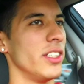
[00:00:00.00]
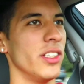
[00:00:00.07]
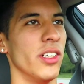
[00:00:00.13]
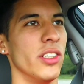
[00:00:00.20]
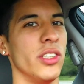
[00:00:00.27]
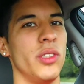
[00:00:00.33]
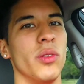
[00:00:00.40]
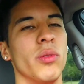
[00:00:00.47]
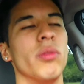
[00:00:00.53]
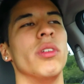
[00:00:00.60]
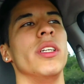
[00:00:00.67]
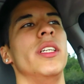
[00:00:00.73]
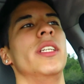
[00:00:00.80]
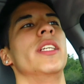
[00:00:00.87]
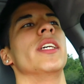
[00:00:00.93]
there's
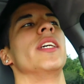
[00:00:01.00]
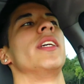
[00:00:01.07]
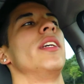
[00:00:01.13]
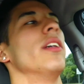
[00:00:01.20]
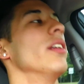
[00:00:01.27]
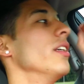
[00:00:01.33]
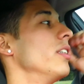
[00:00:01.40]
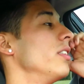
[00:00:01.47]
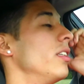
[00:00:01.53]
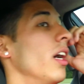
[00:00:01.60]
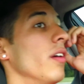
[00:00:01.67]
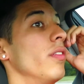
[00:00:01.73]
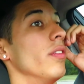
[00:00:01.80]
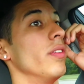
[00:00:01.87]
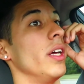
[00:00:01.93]
ridiculous
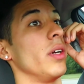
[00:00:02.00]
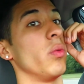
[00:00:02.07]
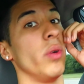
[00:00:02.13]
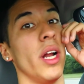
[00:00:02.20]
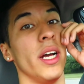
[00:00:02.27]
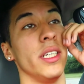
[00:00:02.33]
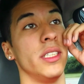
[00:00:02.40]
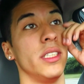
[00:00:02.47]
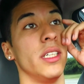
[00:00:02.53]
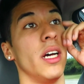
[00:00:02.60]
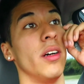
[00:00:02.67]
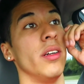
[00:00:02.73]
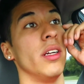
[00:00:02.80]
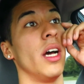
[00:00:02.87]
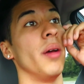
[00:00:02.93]
stuff of like when I
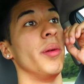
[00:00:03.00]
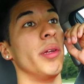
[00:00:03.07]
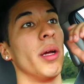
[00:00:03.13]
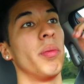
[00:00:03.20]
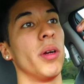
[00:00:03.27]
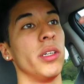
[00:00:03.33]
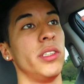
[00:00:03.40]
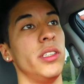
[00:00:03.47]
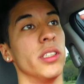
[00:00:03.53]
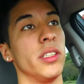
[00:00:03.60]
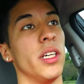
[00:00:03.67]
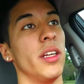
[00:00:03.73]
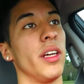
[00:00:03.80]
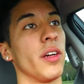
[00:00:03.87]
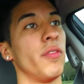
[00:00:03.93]
sounded. I mean, I probably still
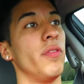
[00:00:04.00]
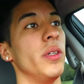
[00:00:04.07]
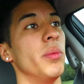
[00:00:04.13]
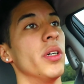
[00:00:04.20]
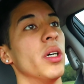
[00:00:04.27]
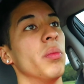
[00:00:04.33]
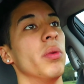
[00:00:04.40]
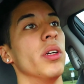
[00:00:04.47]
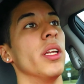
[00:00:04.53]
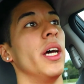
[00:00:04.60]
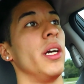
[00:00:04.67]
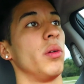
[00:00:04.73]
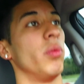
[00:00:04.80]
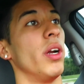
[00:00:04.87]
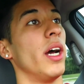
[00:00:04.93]
sound like a female, but
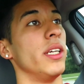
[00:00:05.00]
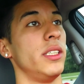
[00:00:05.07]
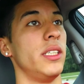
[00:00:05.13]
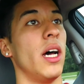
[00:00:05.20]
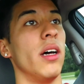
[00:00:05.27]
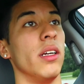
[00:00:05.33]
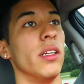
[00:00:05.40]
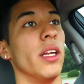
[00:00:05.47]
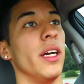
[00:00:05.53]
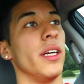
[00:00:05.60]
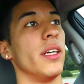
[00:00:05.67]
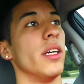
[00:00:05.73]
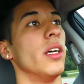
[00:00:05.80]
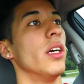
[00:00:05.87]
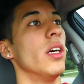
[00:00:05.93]
like when I sounded
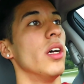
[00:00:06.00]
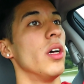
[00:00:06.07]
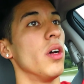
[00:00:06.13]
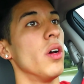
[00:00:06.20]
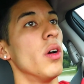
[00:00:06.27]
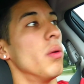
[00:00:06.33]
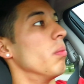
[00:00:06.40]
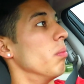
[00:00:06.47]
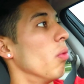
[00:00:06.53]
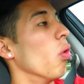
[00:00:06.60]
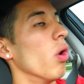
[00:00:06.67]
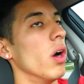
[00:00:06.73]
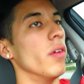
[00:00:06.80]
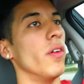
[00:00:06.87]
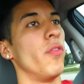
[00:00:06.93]
like
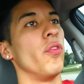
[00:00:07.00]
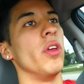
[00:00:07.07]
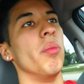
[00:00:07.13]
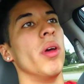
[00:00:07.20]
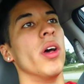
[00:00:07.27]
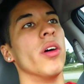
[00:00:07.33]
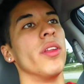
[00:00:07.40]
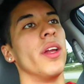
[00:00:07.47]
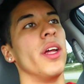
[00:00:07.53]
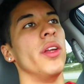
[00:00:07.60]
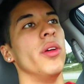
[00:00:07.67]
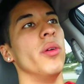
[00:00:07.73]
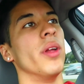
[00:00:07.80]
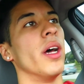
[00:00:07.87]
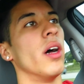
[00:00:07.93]
more of a female than I
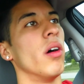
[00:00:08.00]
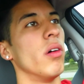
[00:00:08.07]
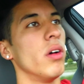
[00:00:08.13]
do now.